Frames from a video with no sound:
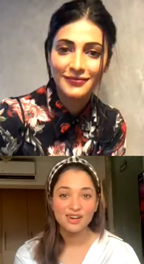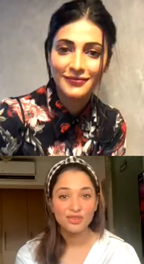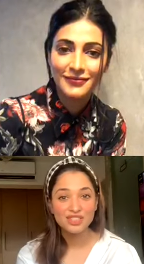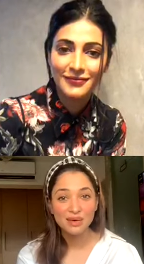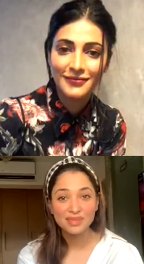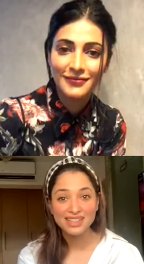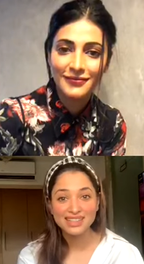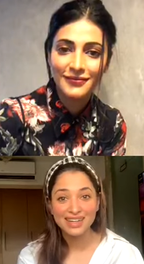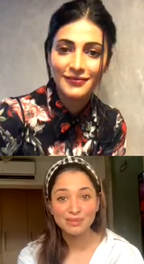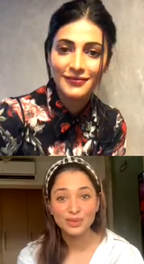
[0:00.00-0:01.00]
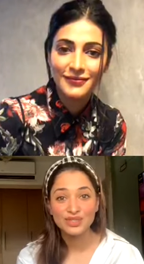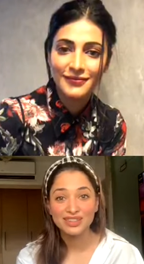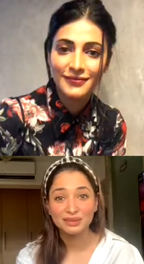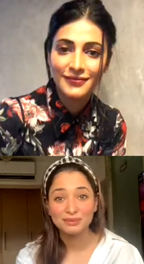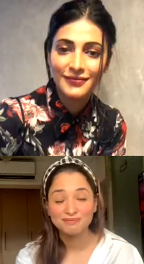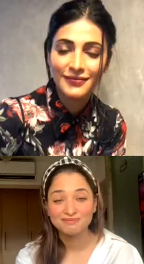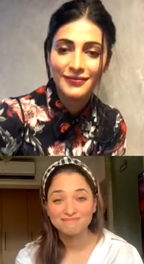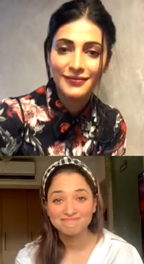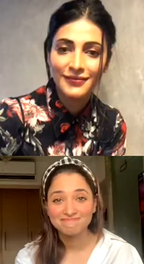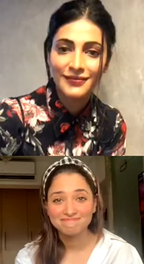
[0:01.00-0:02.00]
Speaker 1: For some reason, I'm losing
Speaker 2: you.
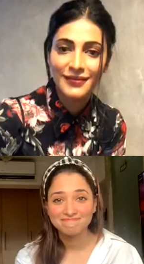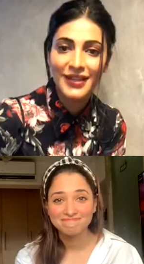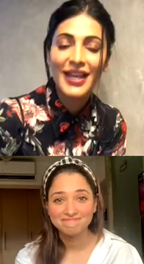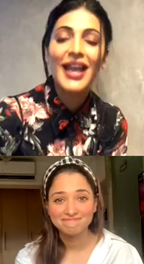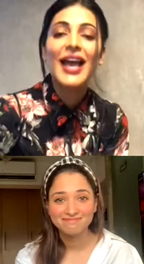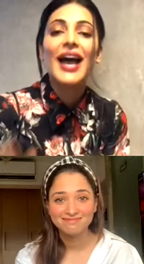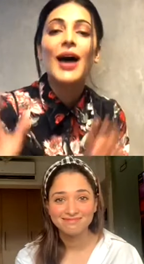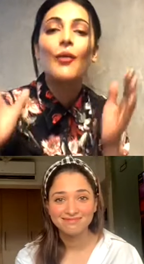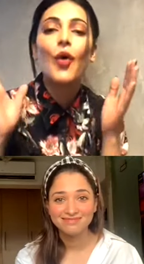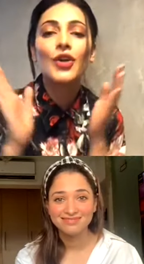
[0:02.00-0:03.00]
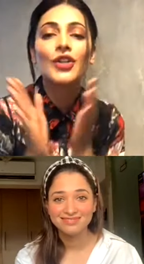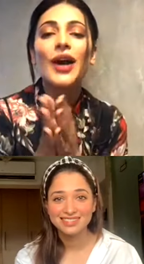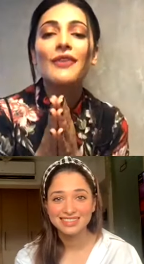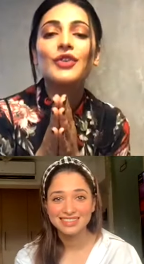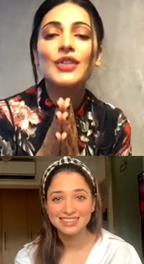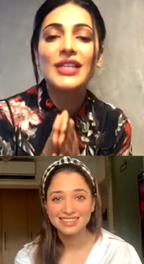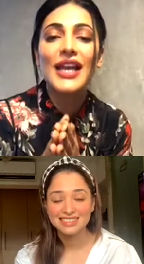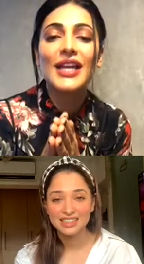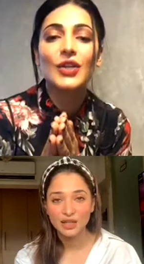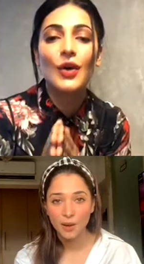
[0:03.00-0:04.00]
What do you have to
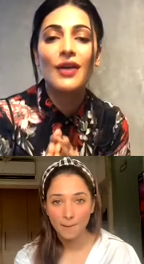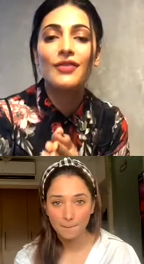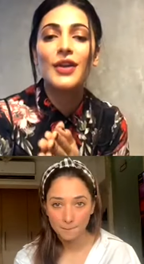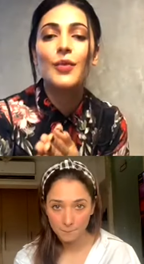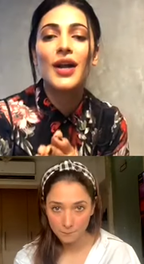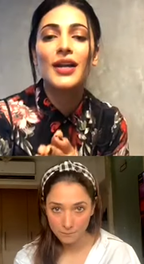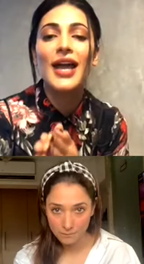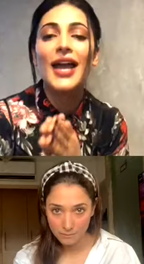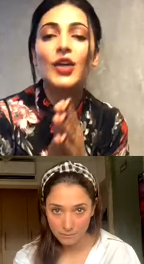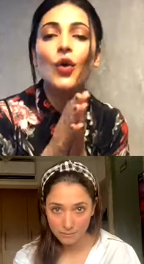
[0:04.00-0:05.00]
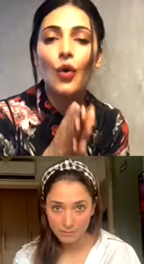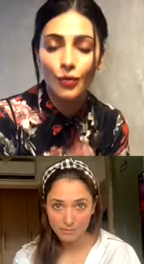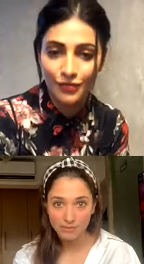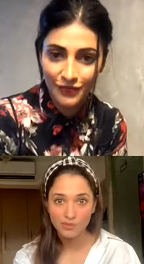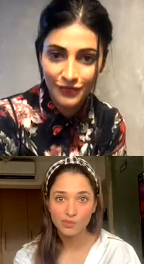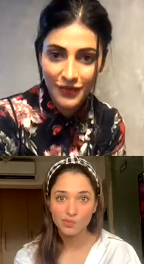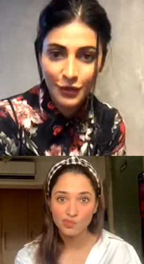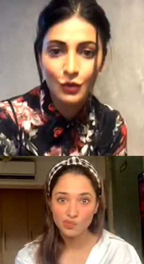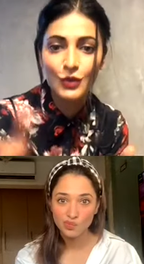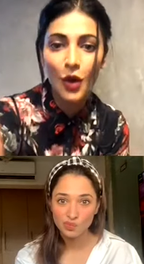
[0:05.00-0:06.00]
say to everyone at home
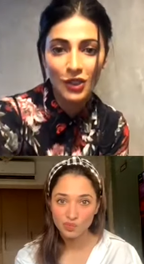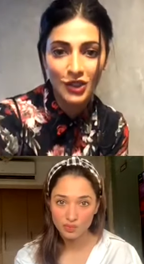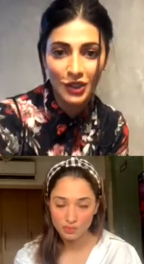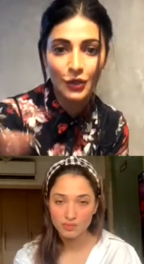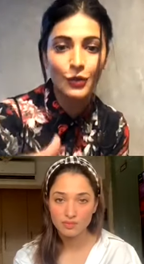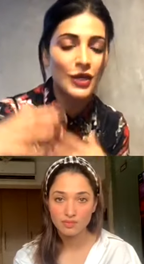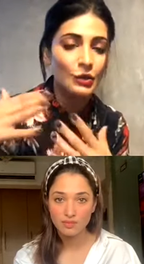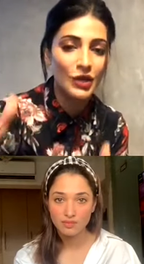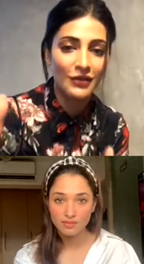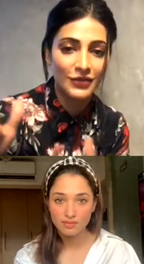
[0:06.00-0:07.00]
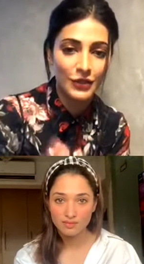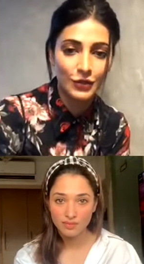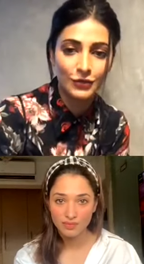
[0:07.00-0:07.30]
who's watching you and who loves